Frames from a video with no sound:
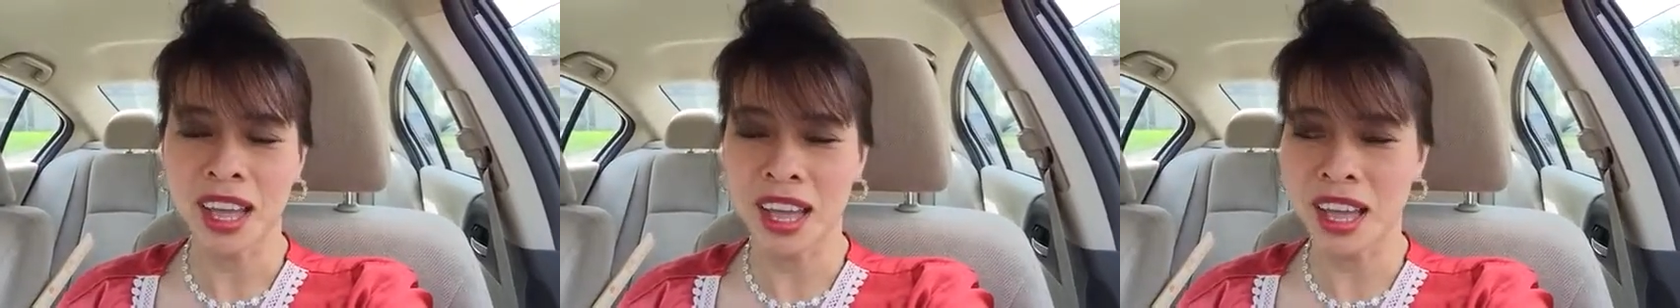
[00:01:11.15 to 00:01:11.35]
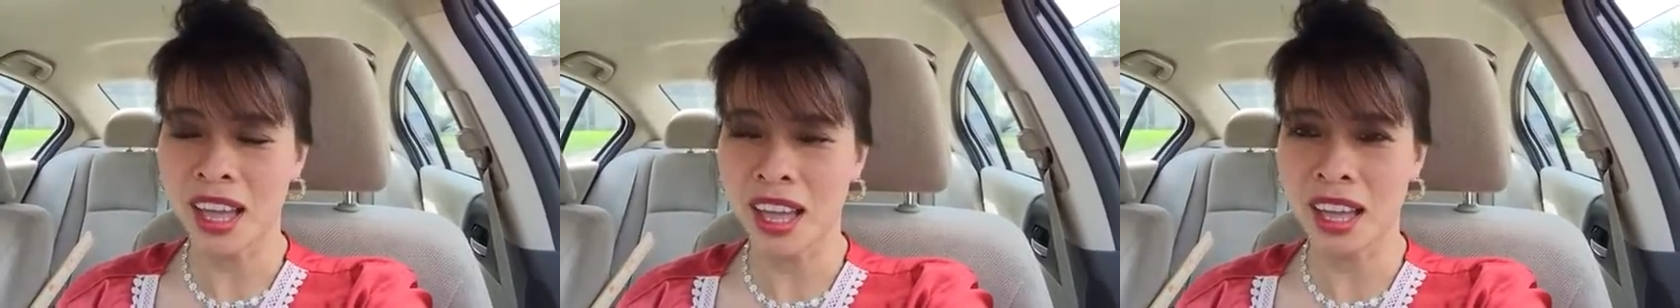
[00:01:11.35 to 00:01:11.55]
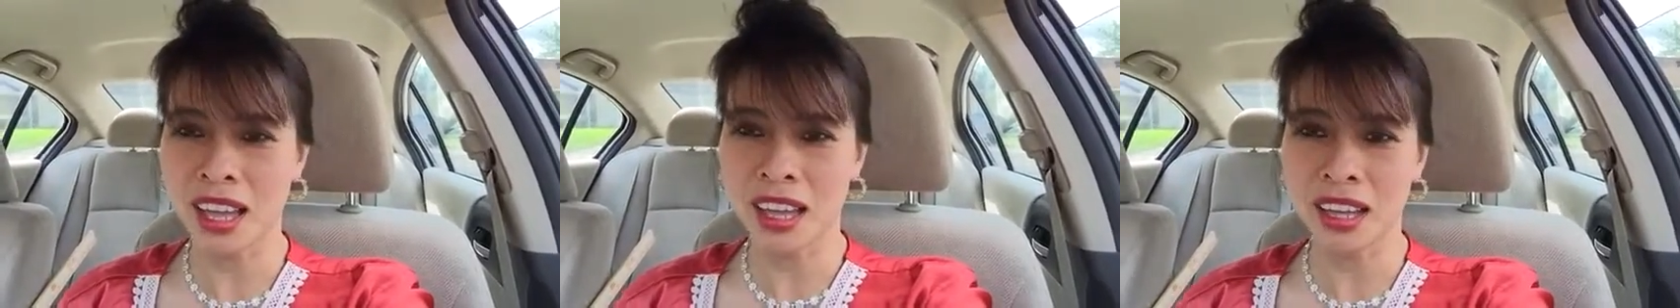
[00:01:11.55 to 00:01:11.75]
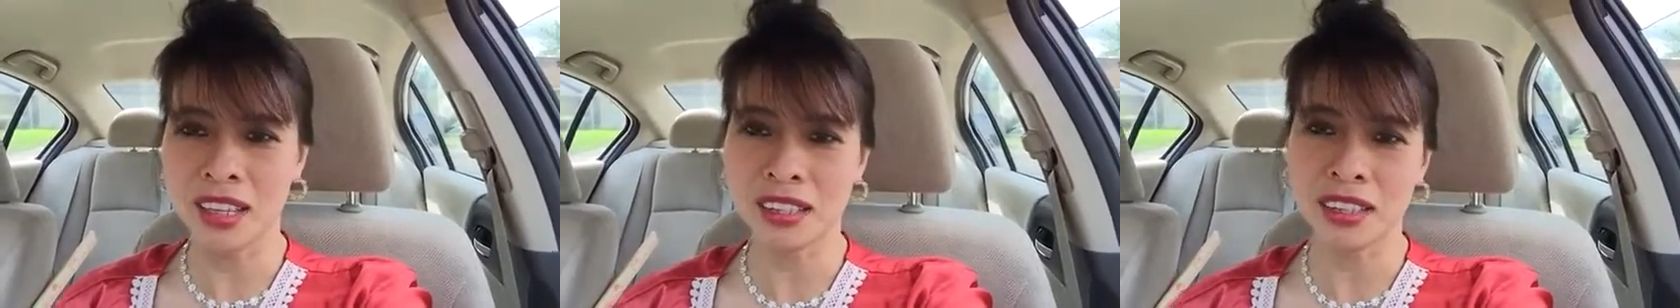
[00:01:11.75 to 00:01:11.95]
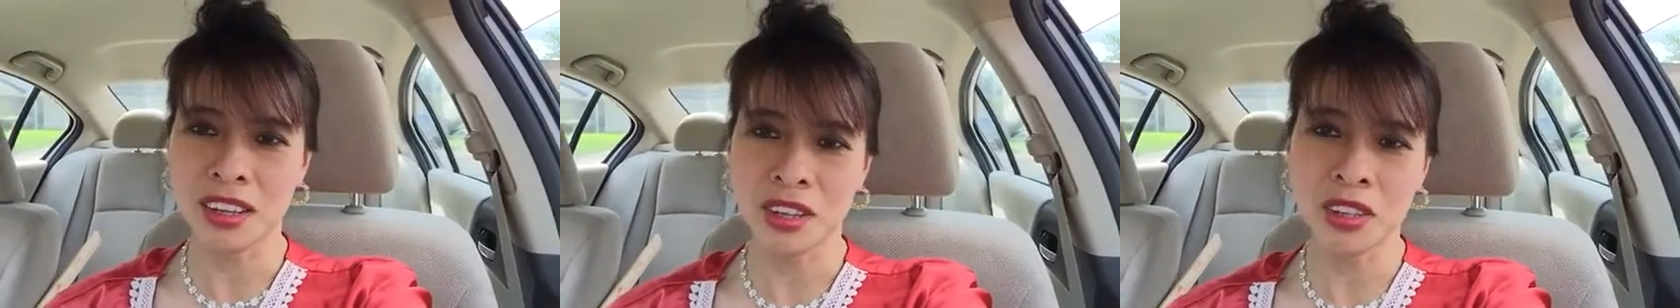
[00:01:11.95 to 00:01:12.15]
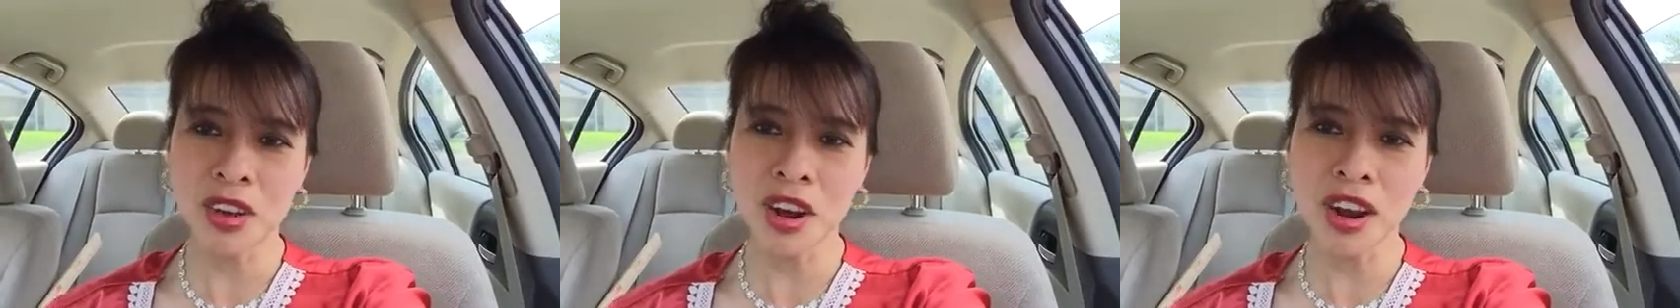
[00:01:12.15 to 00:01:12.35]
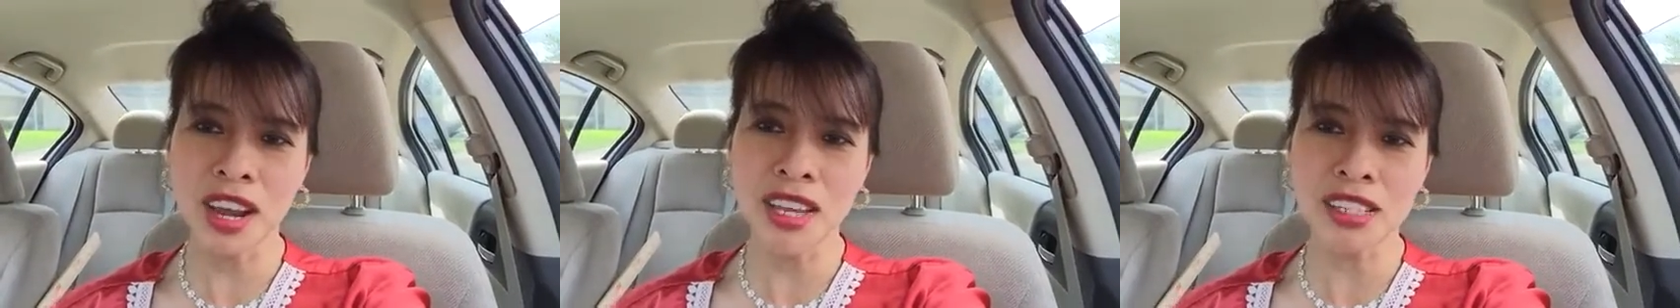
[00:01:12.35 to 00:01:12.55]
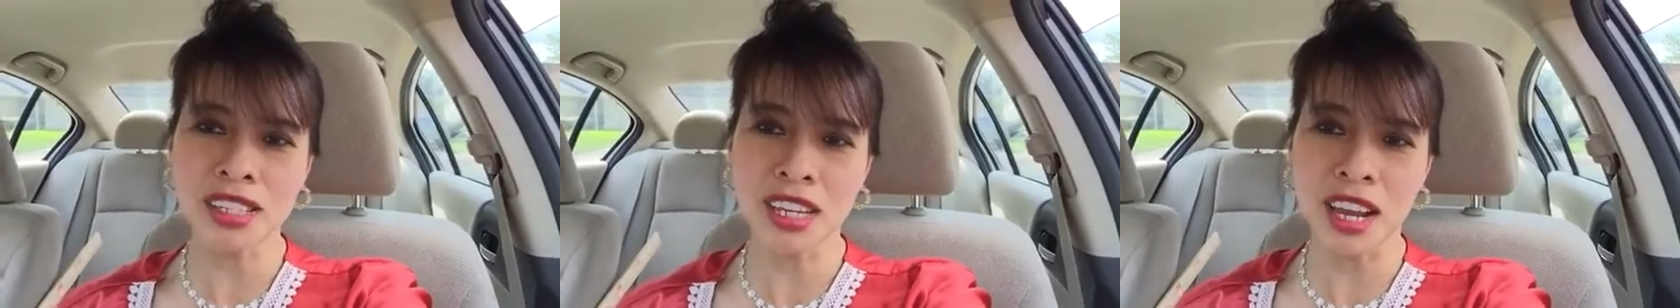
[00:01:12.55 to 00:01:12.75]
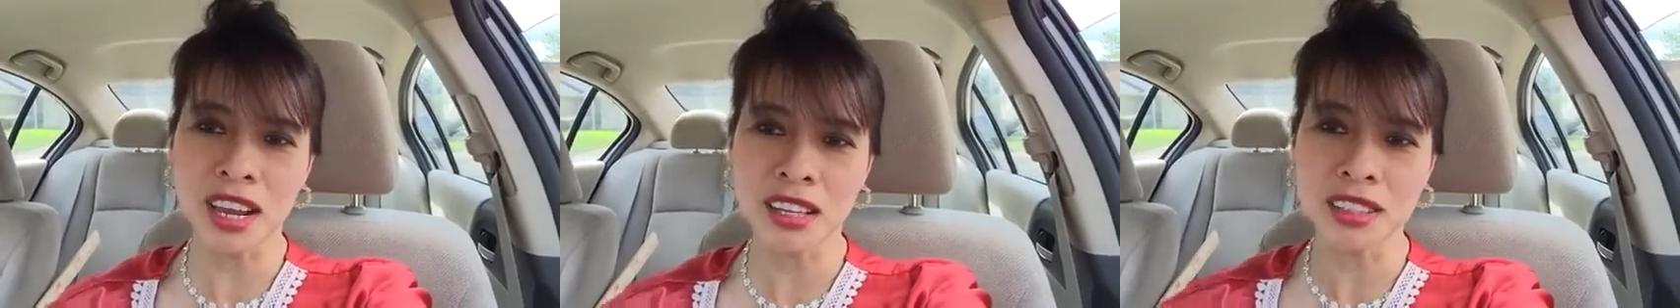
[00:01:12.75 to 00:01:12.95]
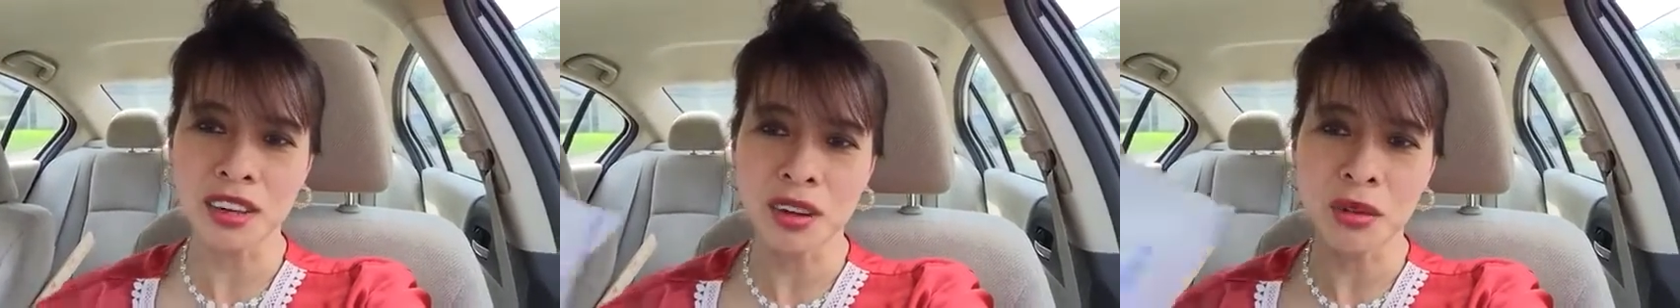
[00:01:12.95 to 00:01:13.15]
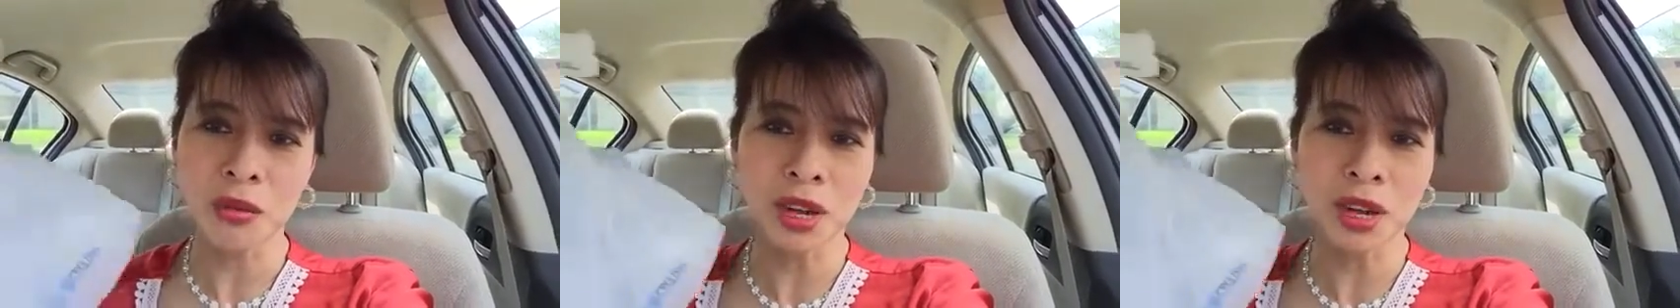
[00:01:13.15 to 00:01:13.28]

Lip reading: And you already judge